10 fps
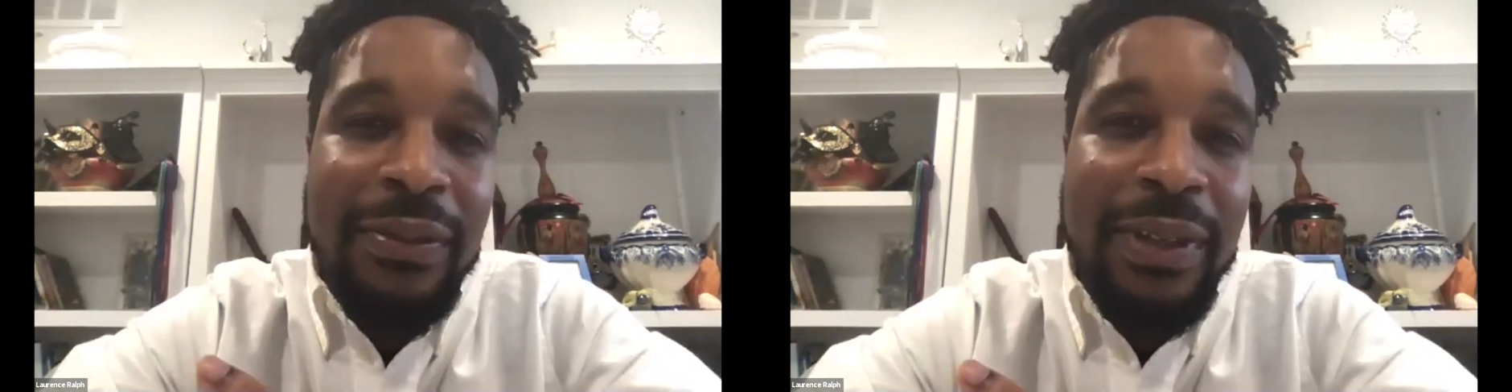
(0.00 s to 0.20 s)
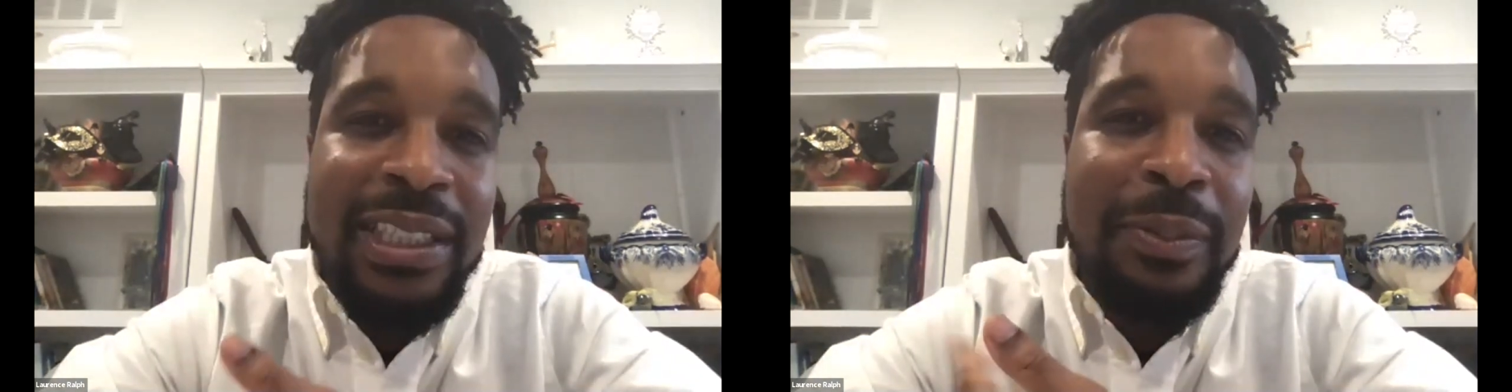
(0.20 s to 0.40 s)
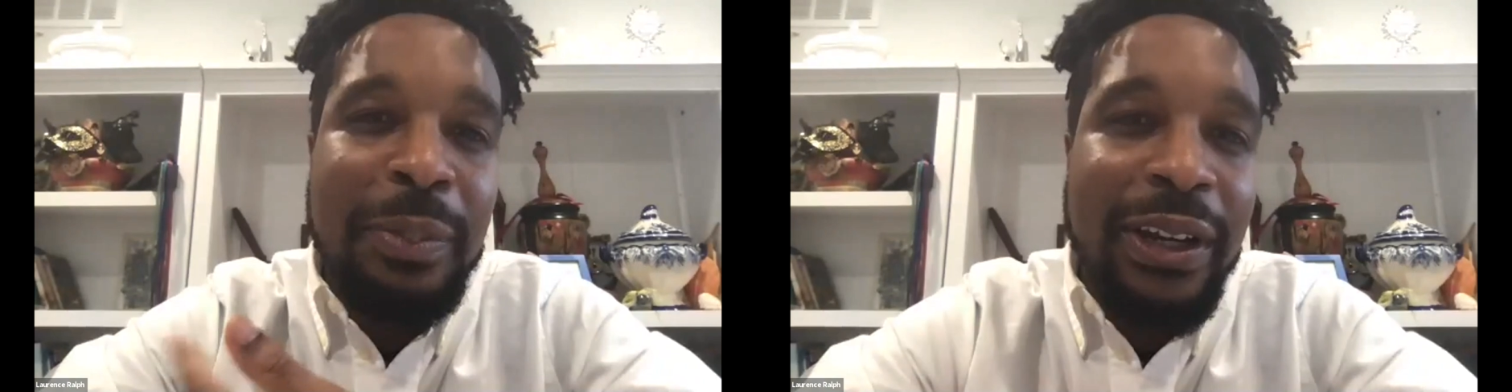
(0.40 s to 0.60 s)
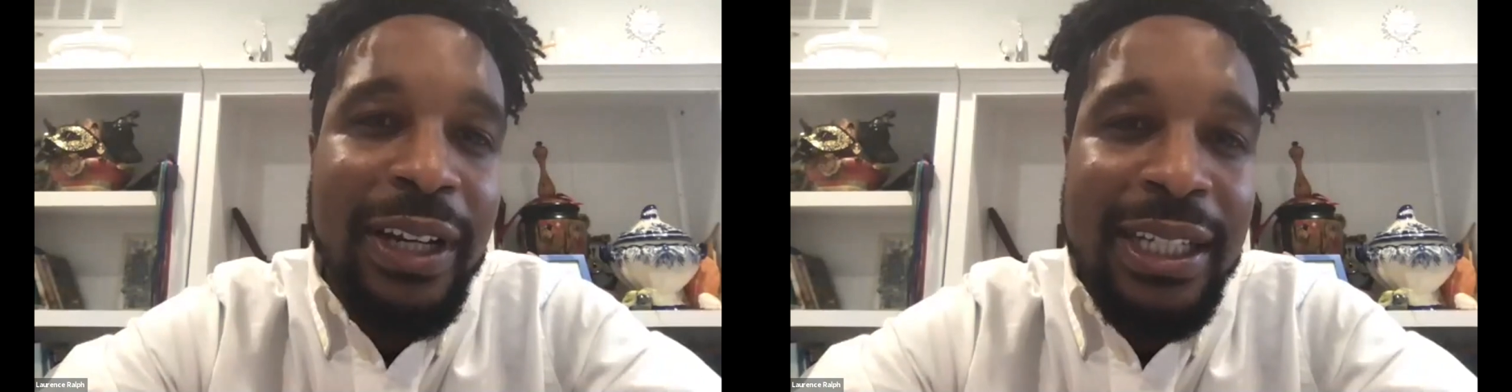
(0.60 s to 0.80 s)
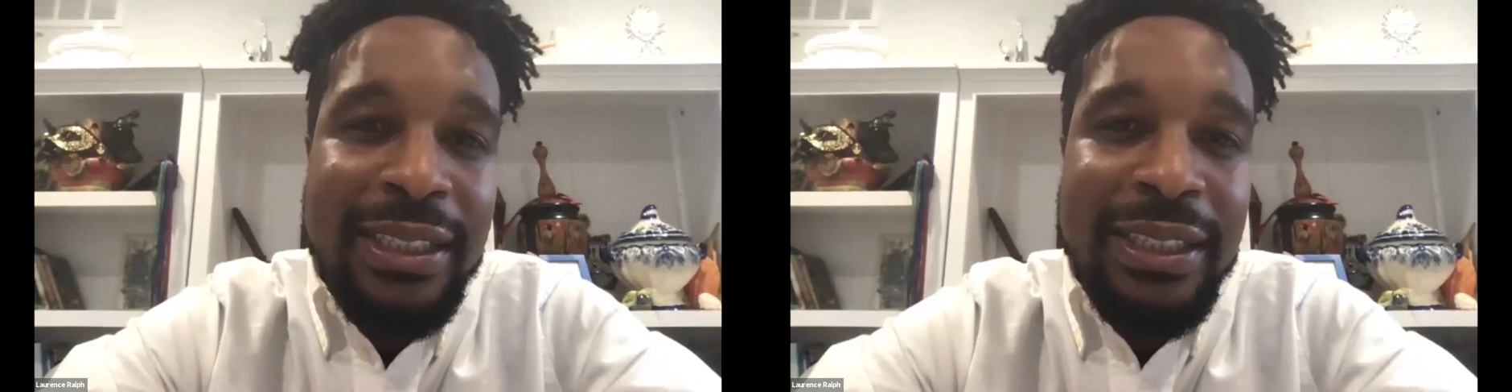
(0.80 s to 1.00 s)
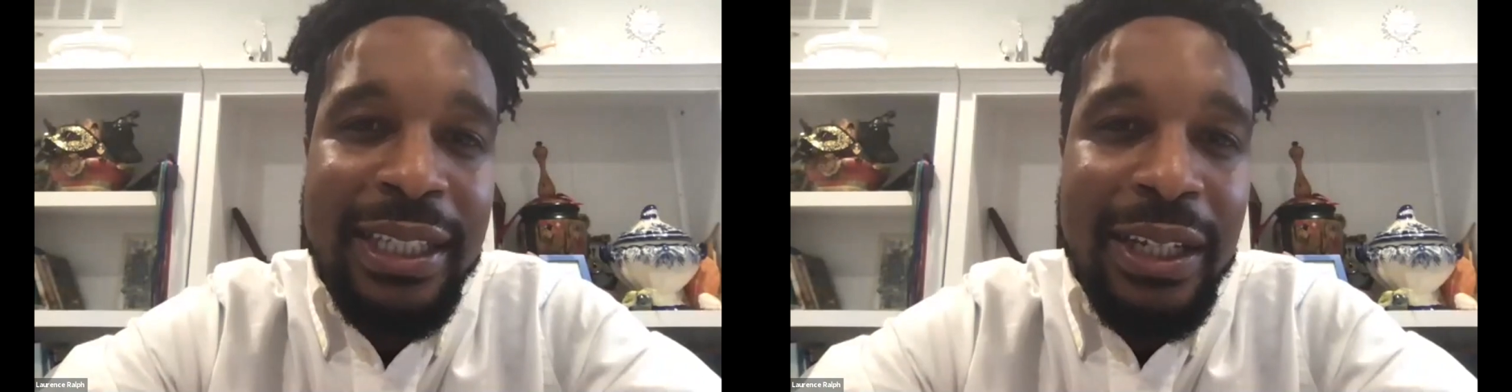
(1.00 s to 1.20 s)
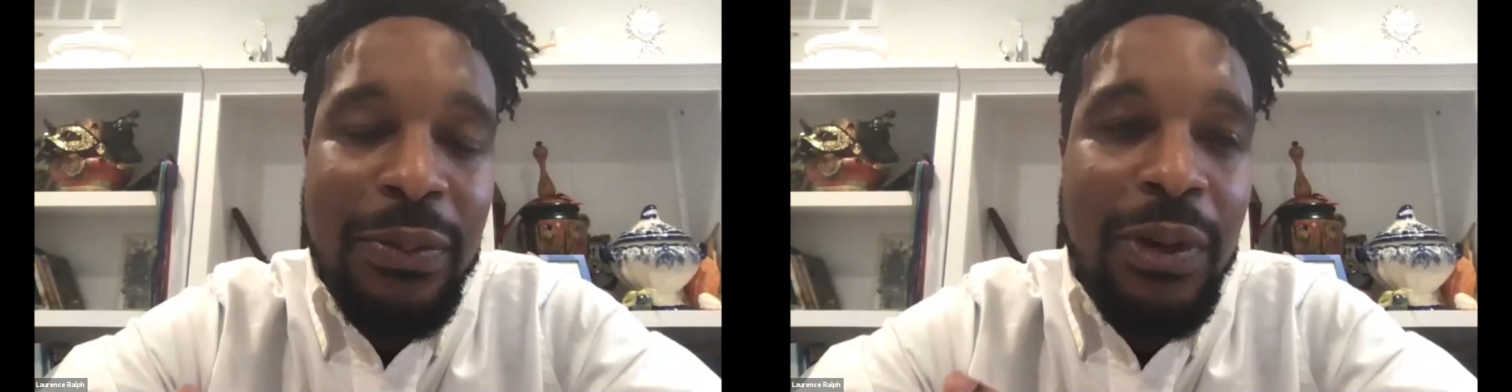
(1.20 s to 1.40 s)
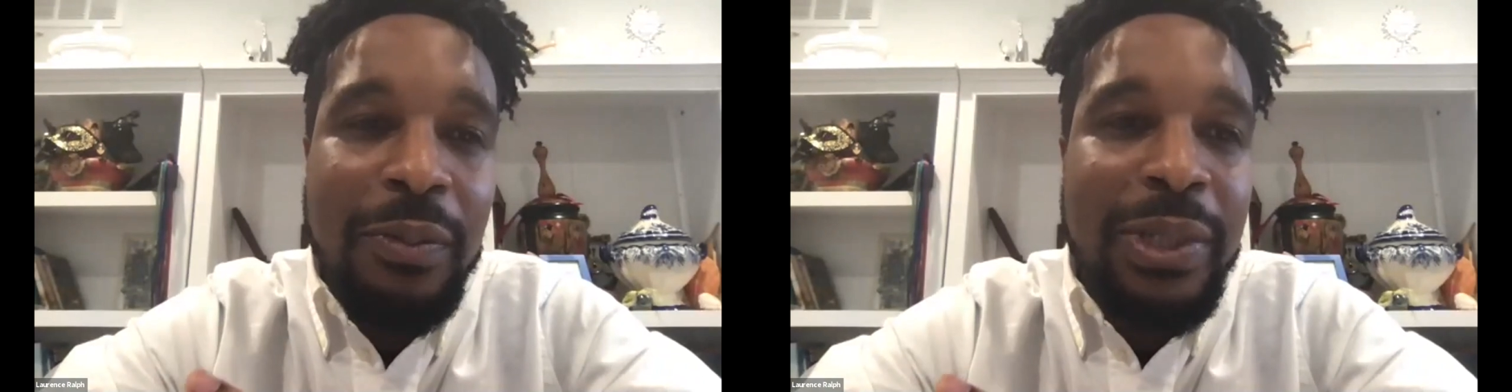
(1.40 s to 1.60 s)
experienced, it
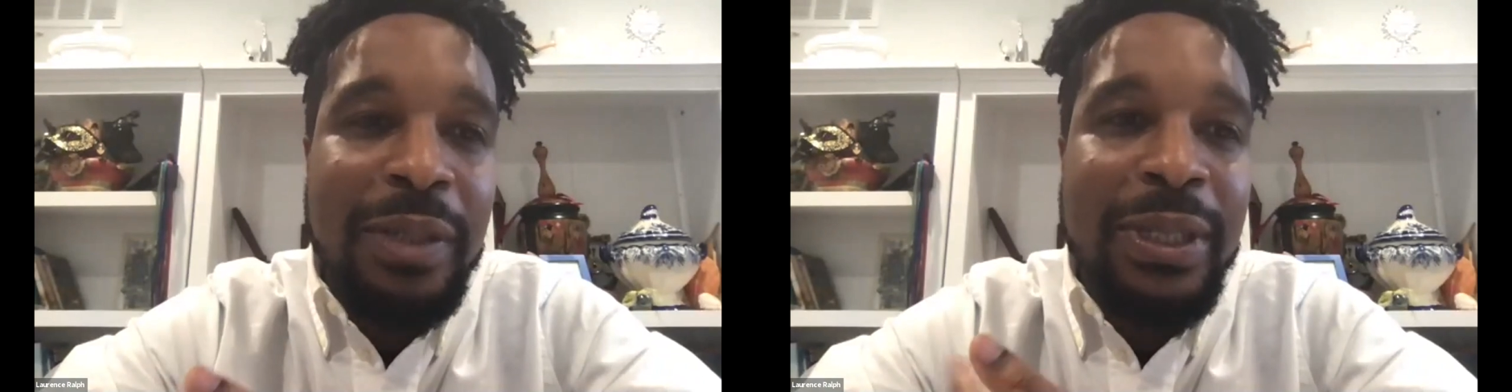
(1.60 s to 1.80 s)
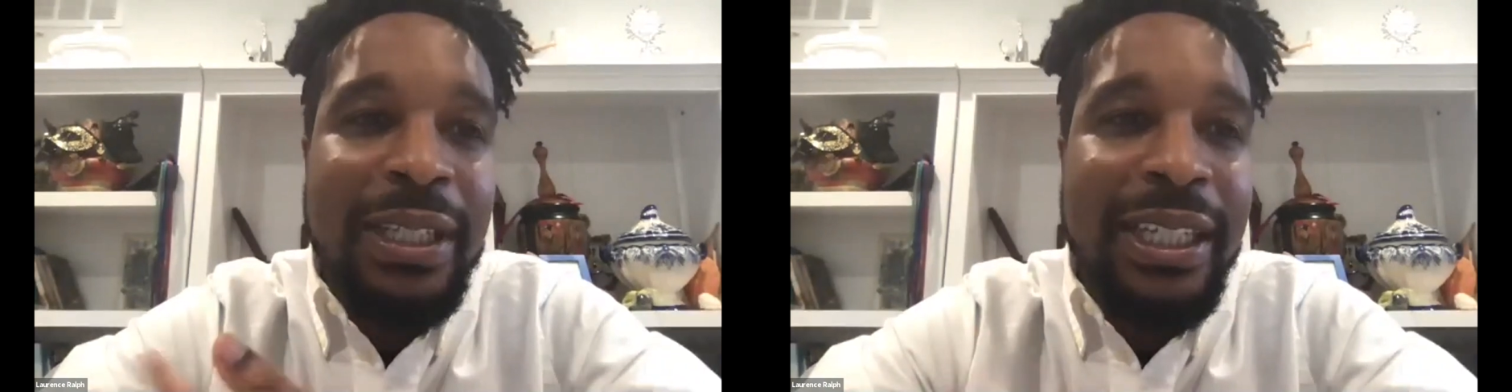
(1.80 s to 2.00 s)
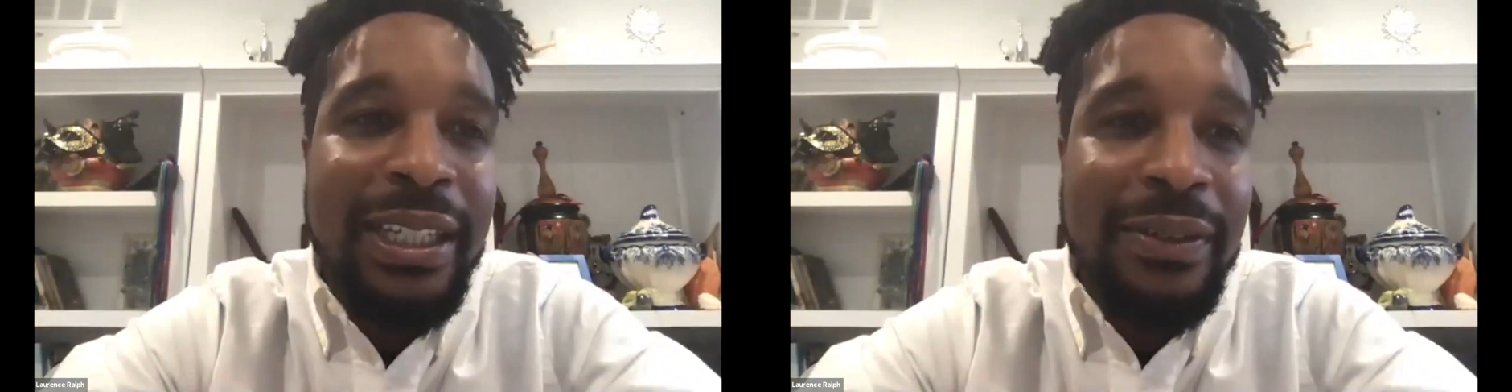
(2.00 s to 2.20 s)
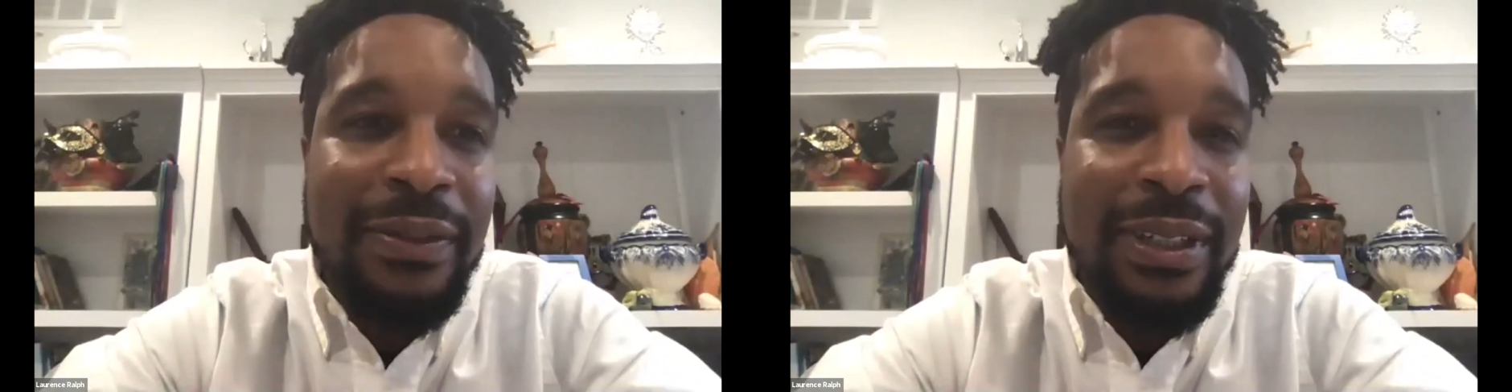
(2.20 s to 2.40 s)
won't be believed.